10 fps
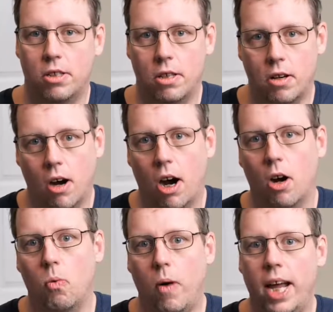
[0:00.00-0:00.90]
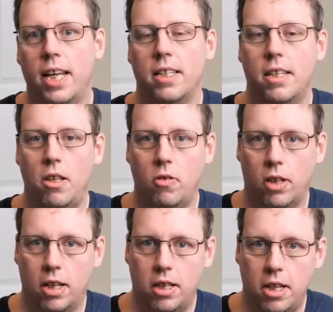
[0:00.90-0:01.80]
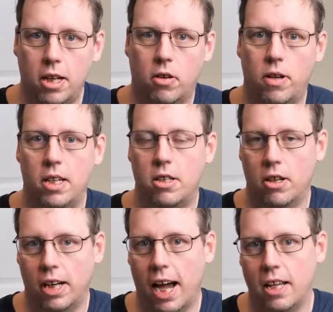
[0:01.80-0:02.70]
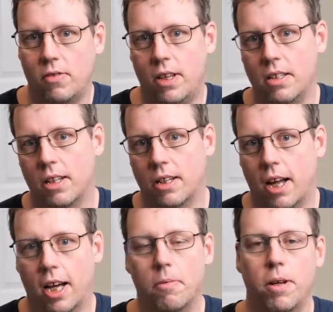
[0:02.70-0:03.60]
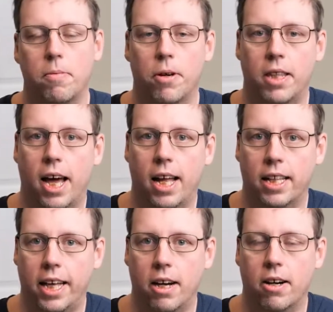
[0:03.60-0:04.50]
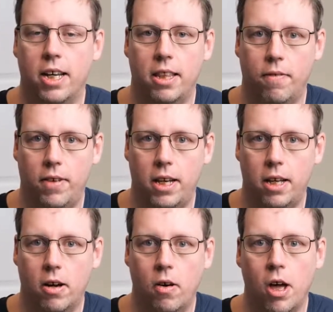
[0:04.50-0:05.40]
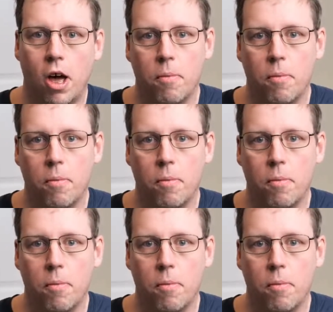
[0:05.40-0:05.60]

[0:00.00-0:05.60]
so there are ways that you can decrease your gas fees, and I'll talk a bit about that later in the video.